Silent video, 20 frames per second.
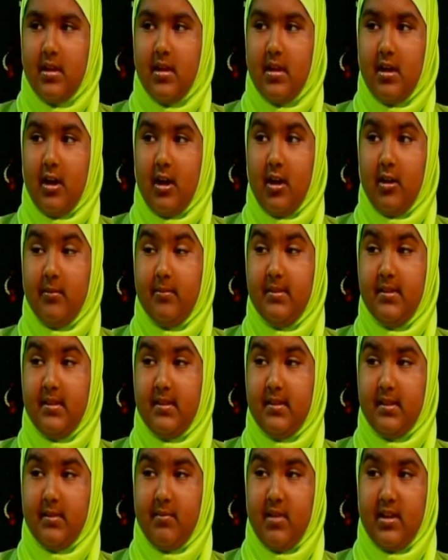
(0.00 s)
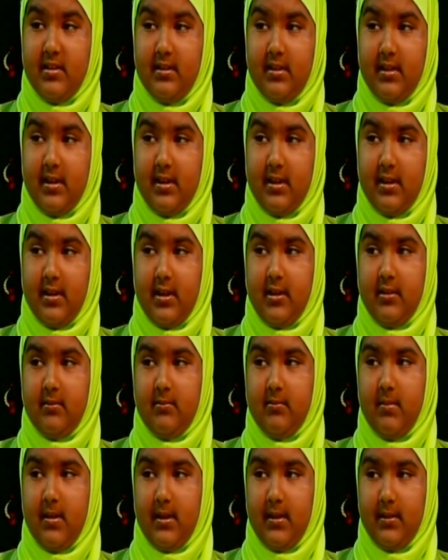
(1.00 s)
Sister Magda
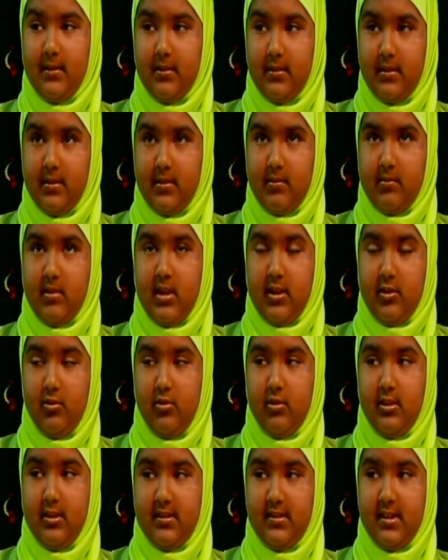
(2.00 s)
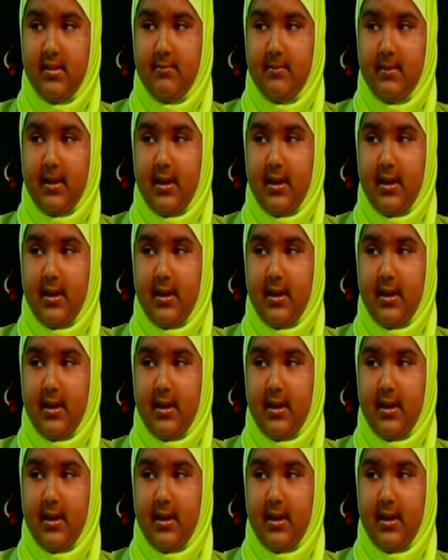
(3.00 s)
at Nur-Ul-Islam Academy.